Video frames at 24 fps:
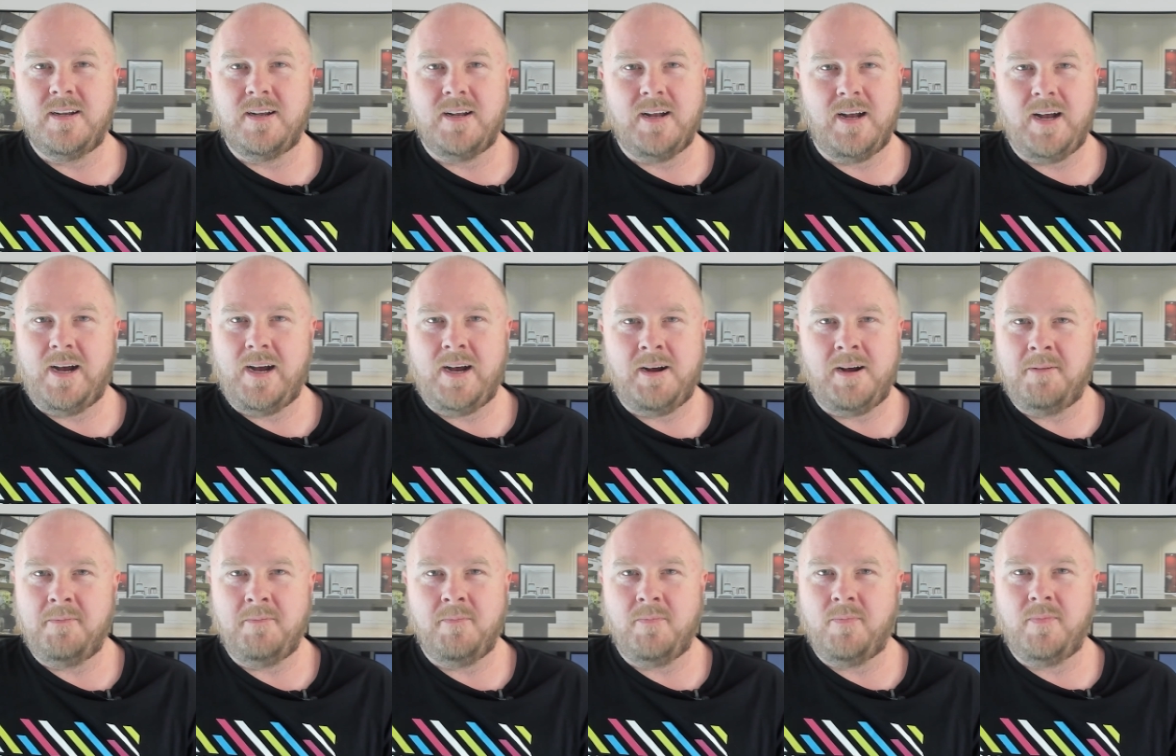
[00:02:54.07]

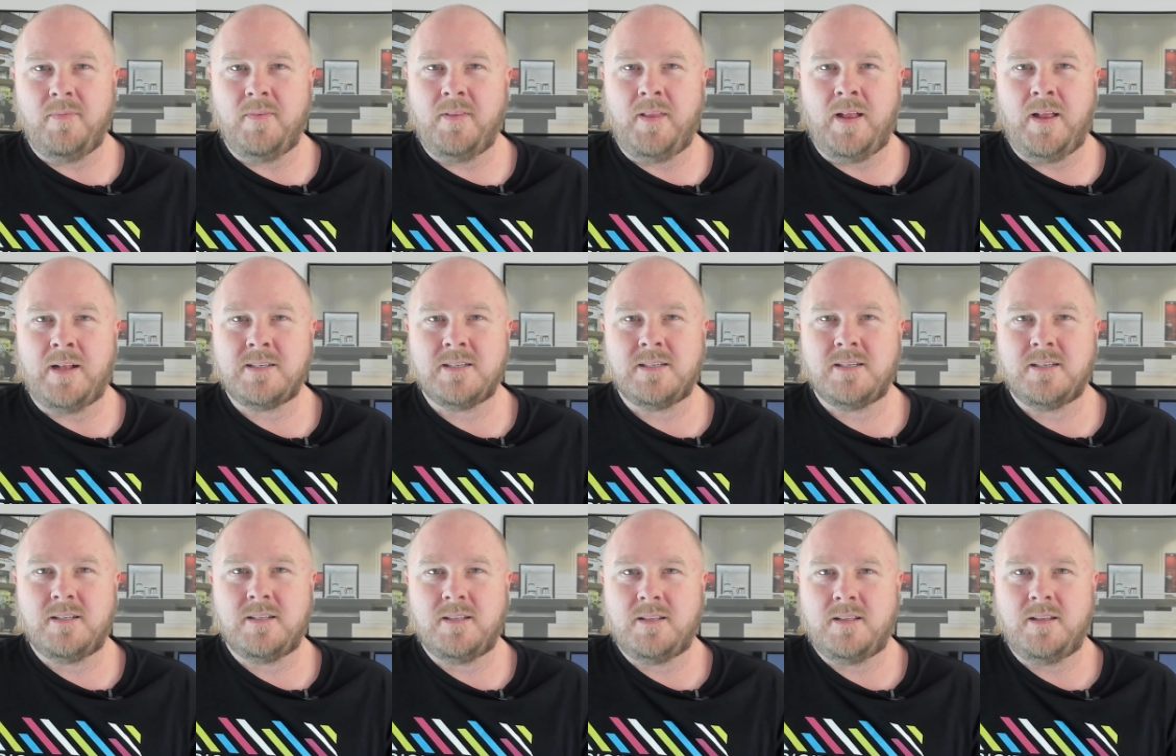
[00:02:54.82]
Um,
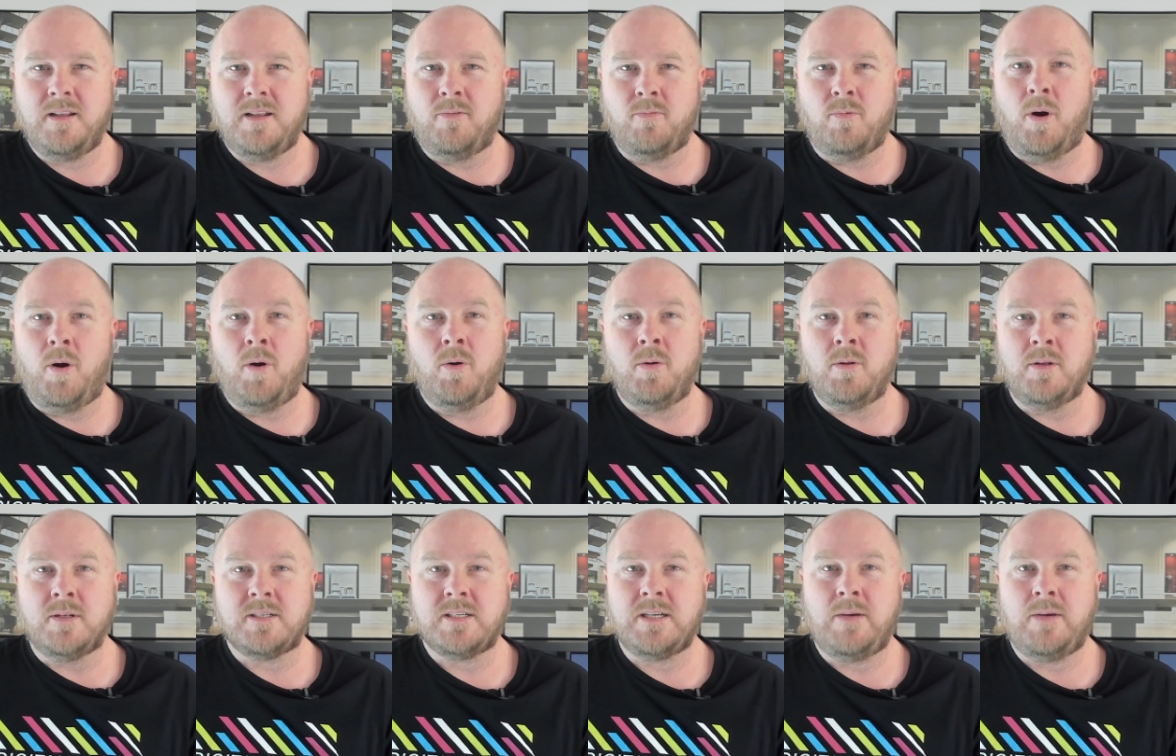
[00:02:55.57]
that's a
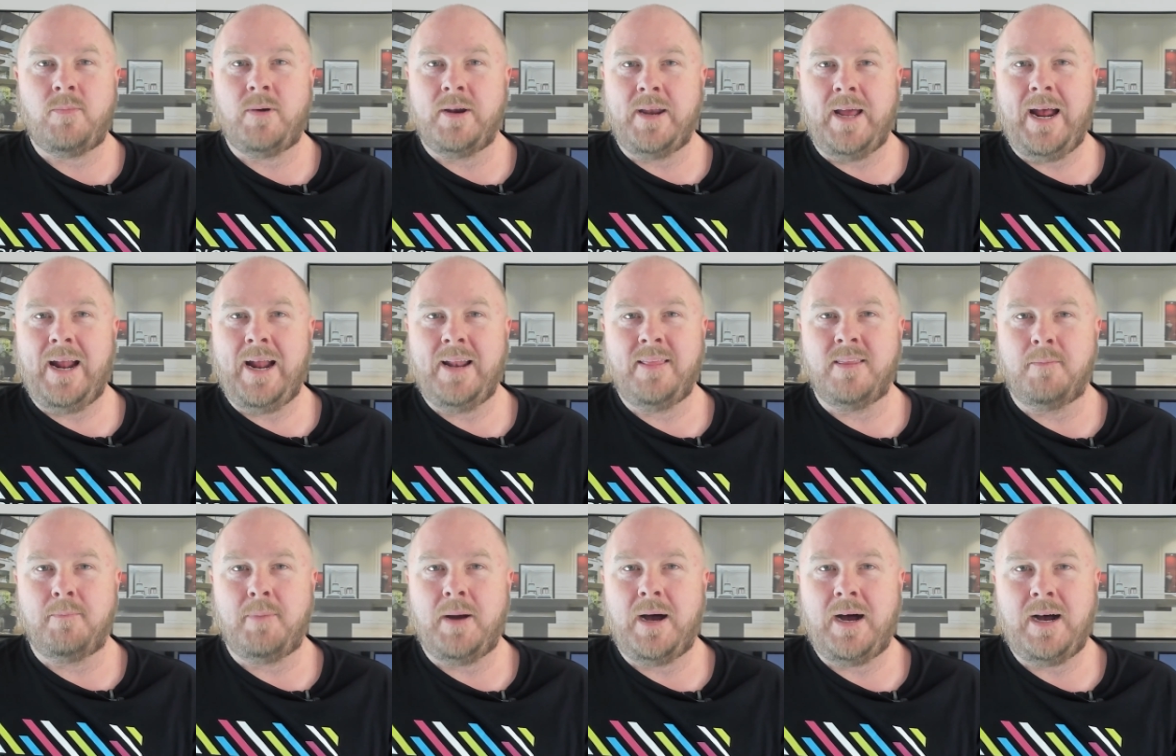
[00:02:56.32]
role that someone had in
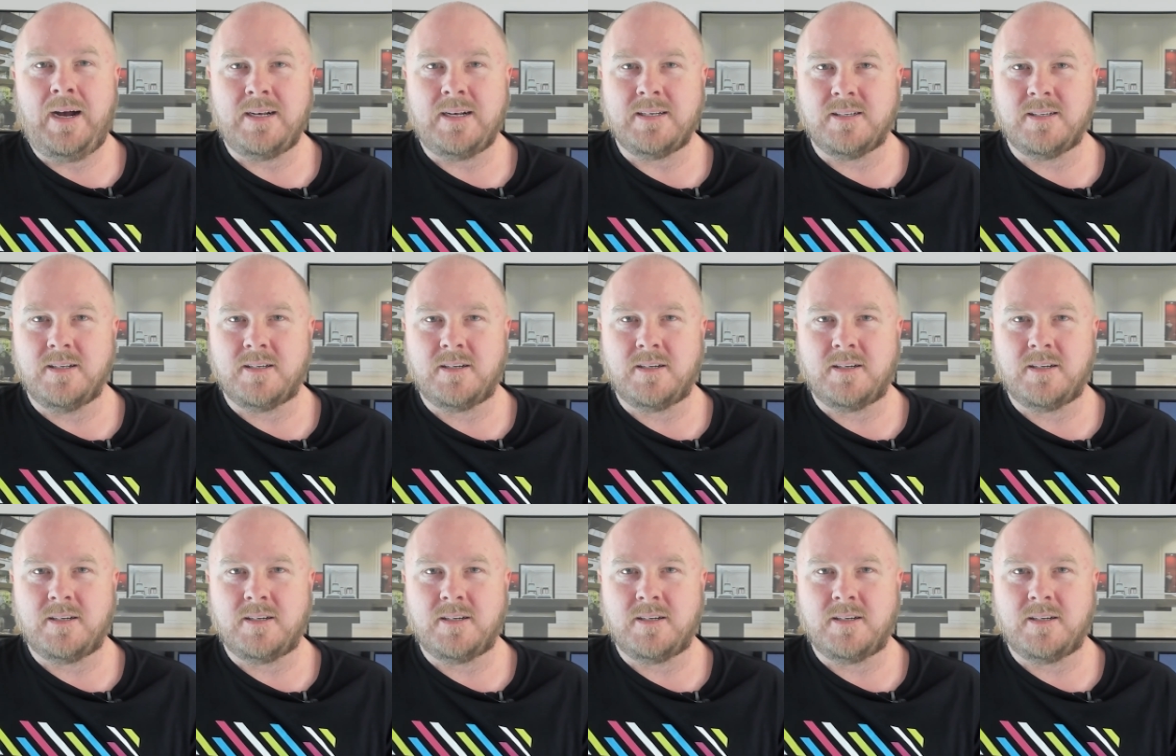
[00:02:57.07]
the past.